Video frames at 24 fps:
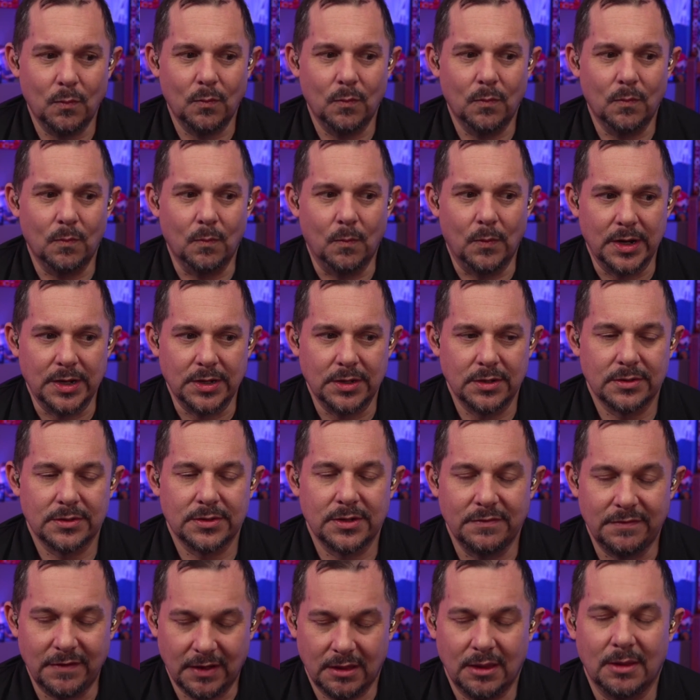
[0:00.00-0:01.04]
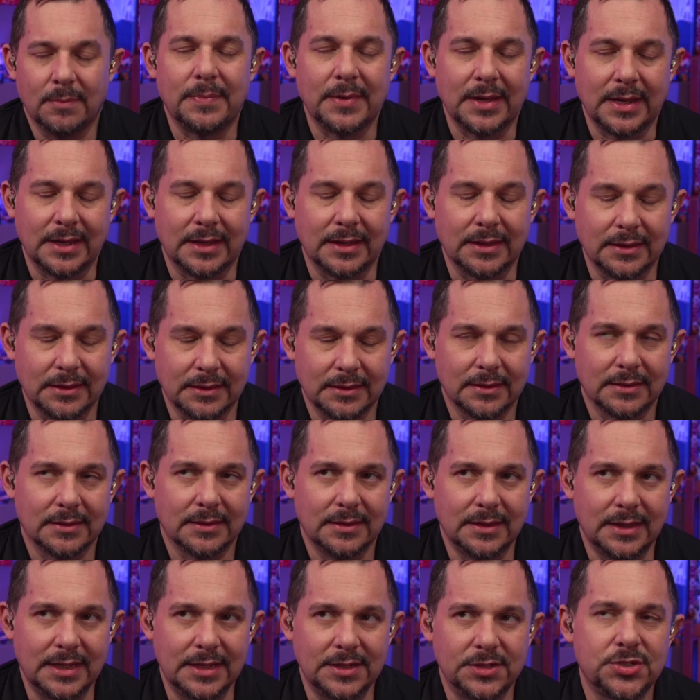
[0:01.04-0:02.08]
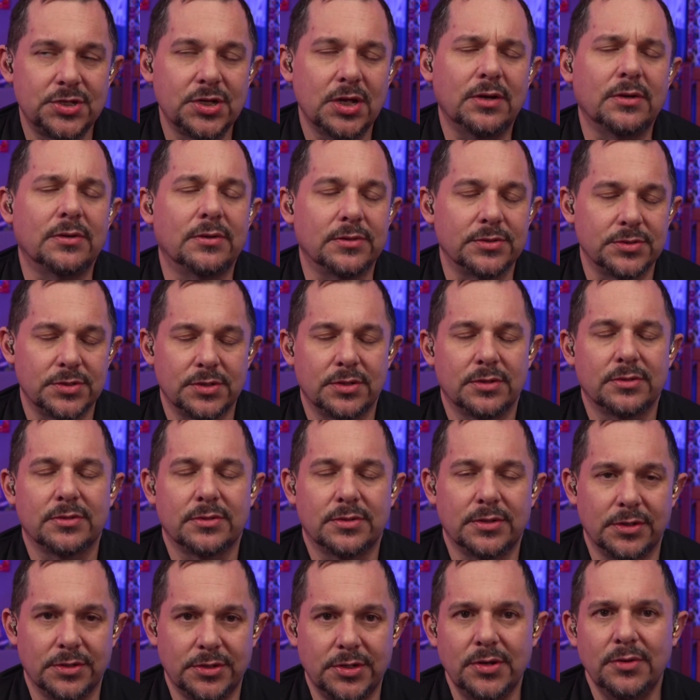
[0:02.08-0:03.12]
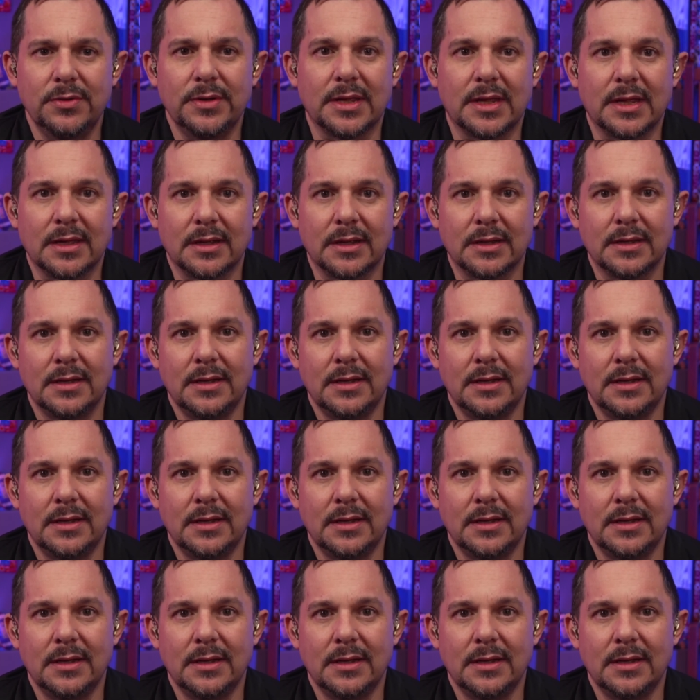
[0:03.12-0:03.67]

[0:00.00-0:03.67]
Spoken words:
when you're developing these shows, you're doing it